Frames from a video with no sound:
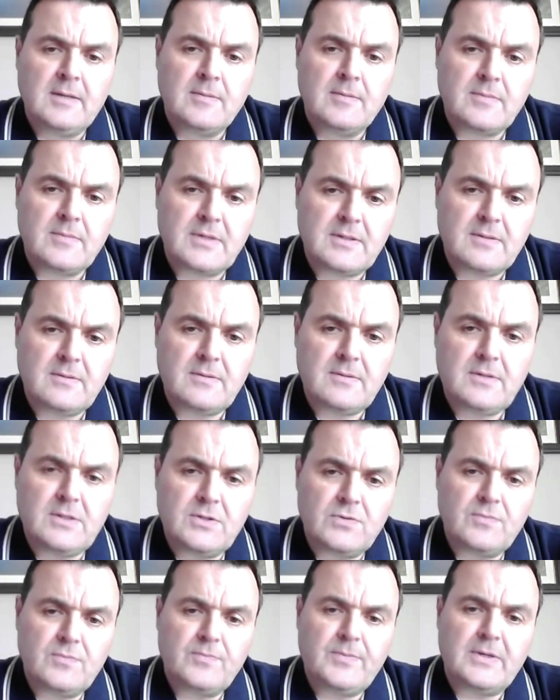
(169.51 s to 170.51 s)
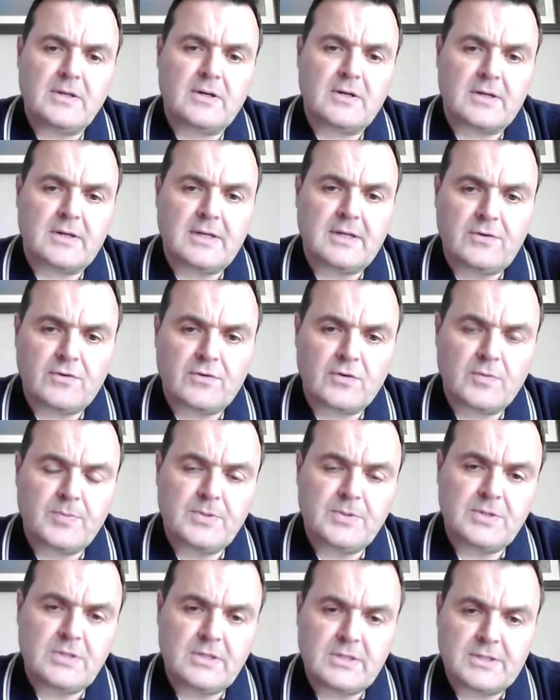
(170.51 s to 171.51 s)
Well, you don't belong in Europe
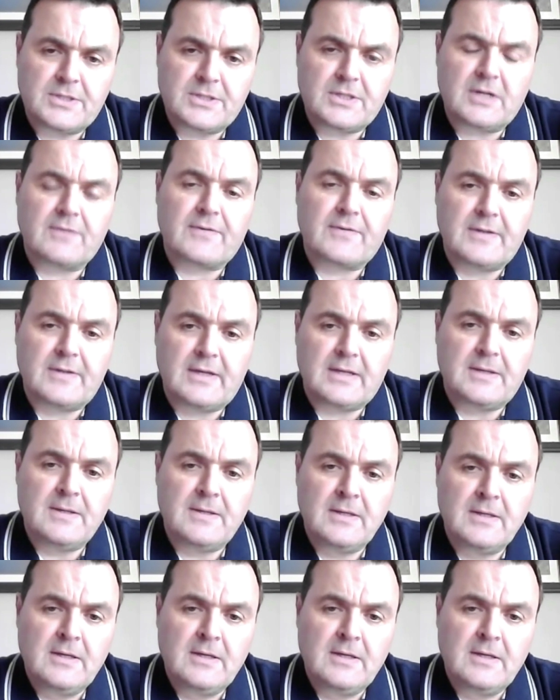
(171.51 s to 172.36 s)
until you discover that